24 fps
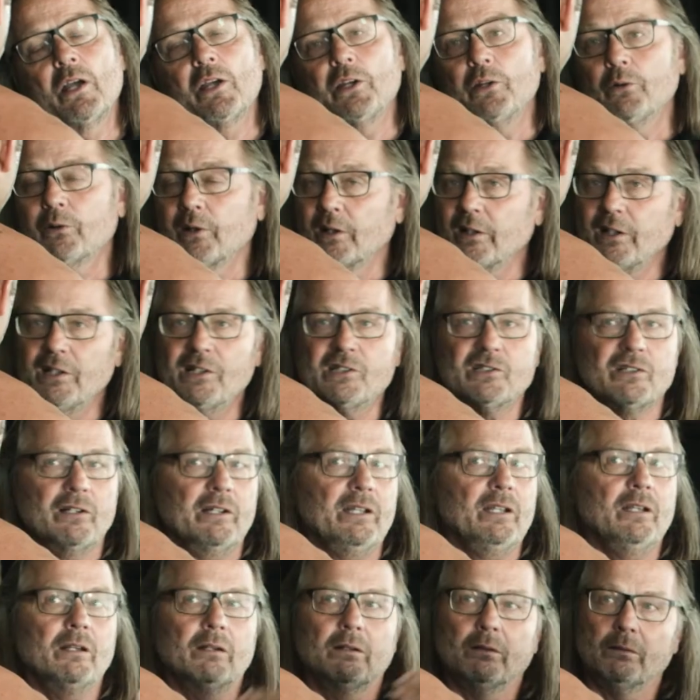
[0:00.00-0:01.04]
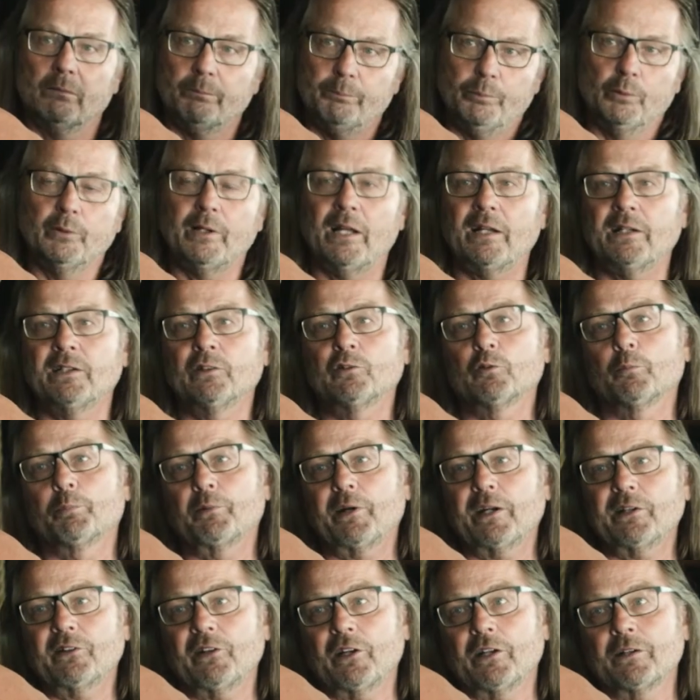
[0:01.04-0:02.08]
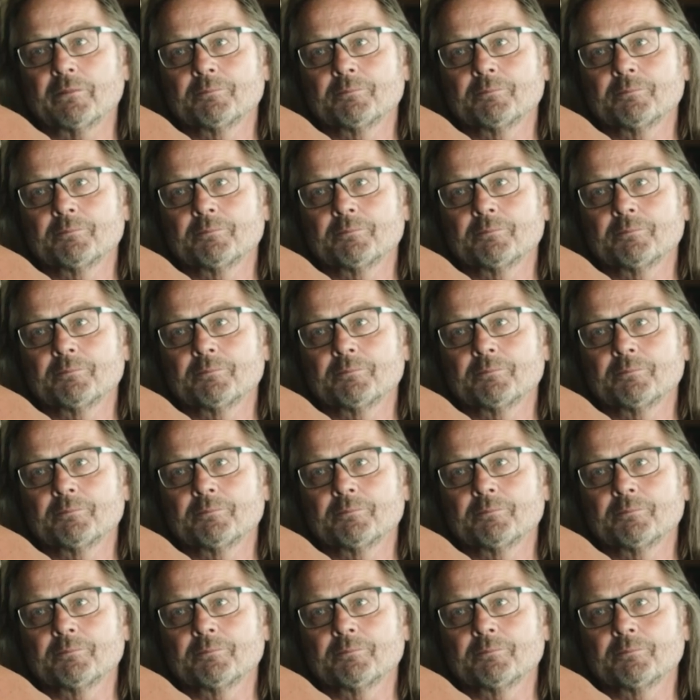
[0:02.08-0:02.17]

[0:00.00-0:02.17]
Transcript: you can easily put that into practice.